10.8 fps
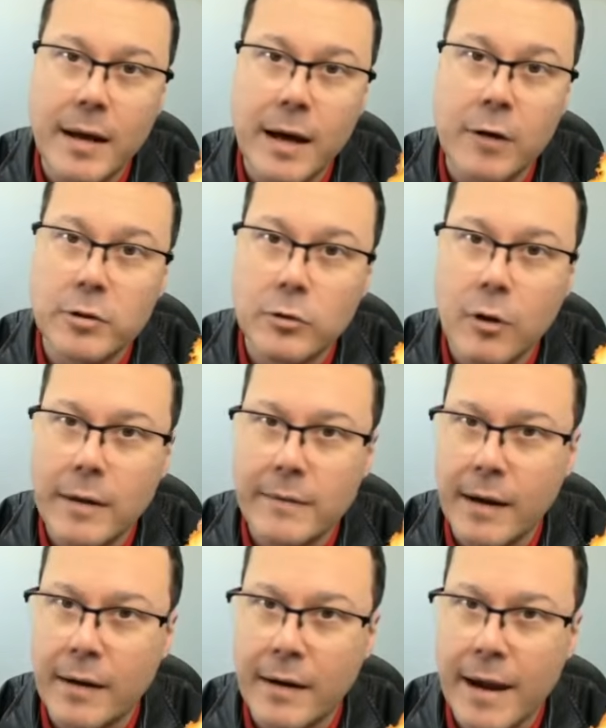outlaws
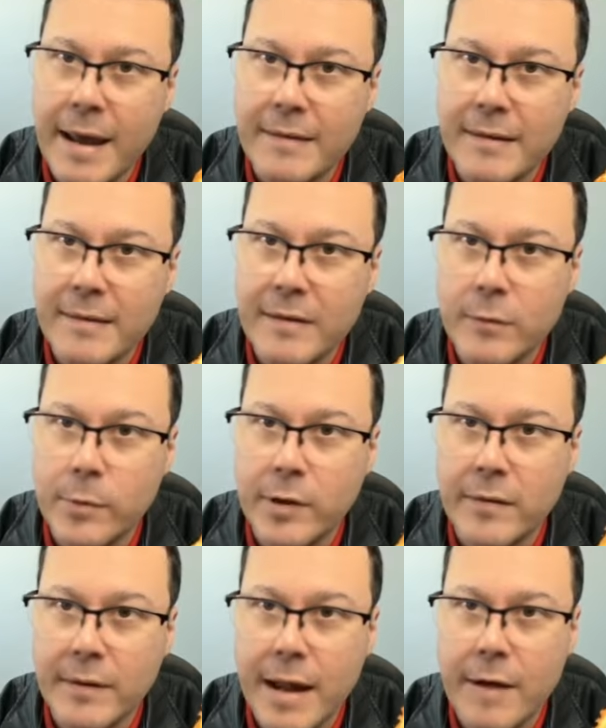are assassins,
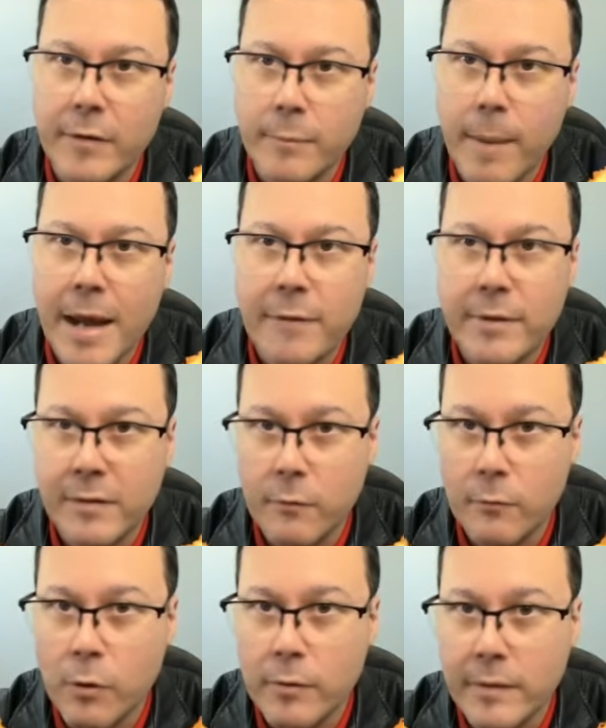mercenaries, pirates,
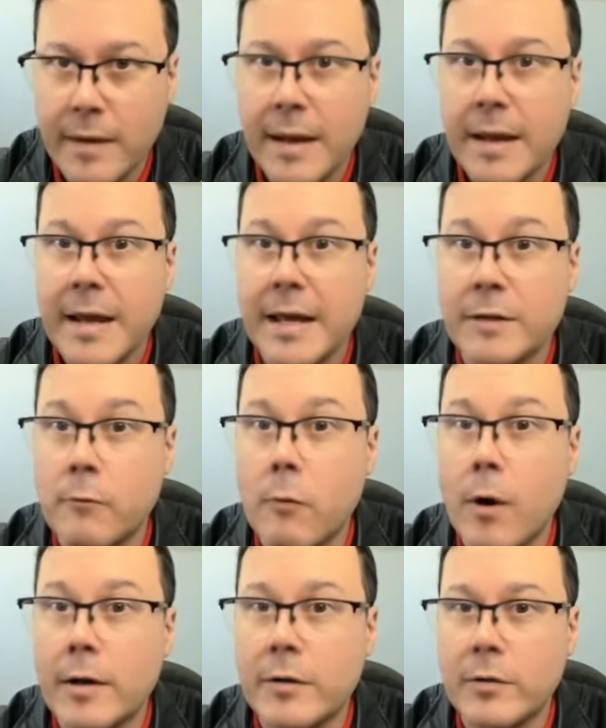rogues, and
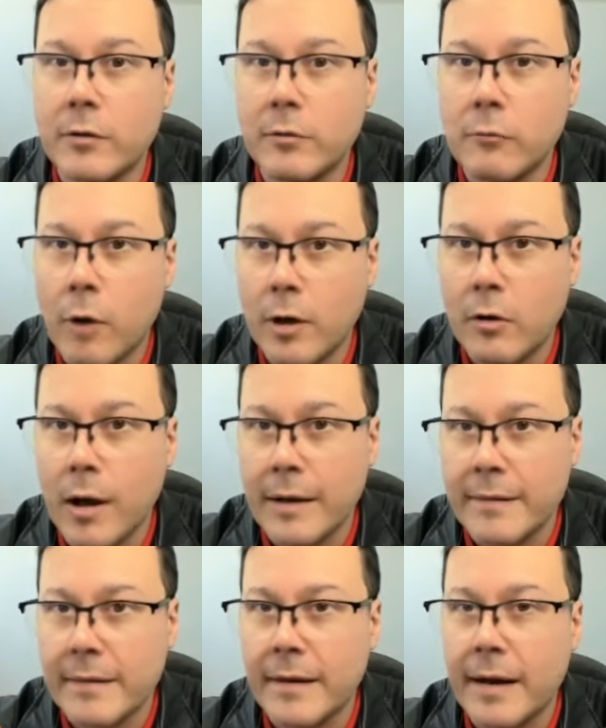
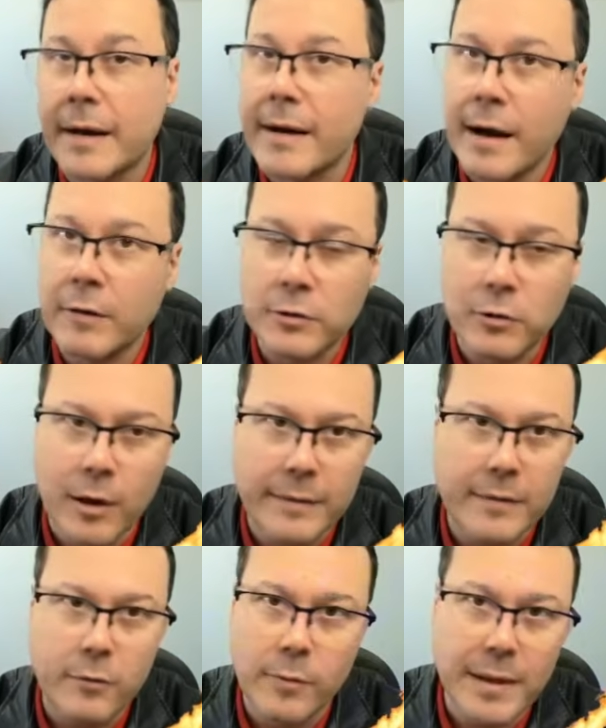warlocks are outlaws,
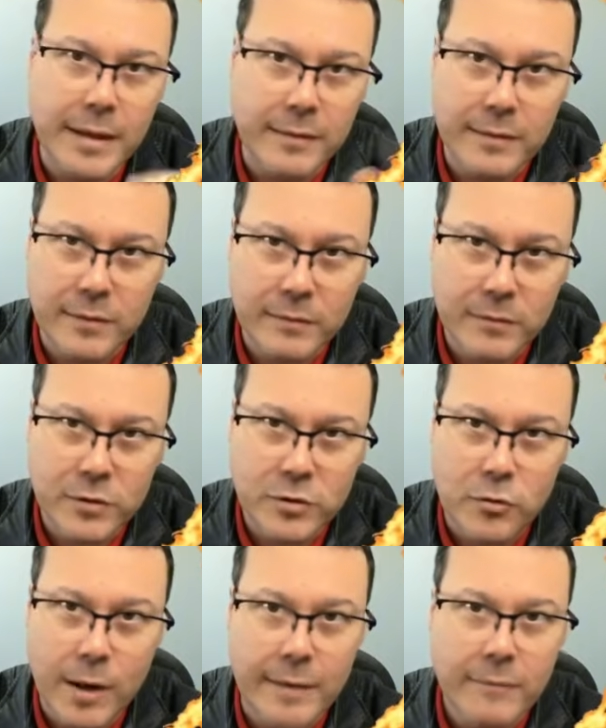so we can't
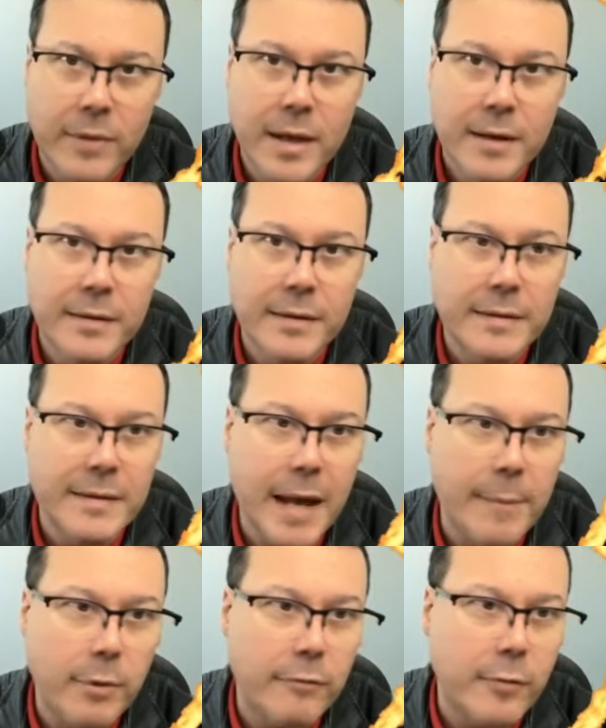destroy this
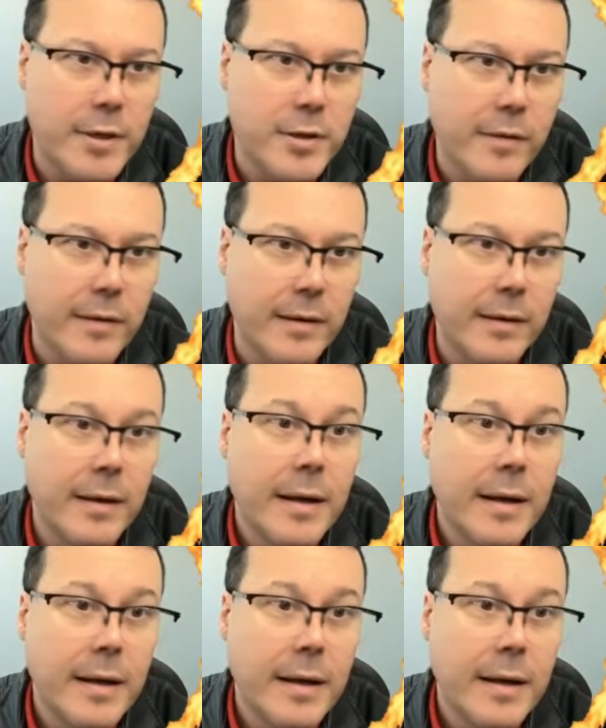type of creatures here.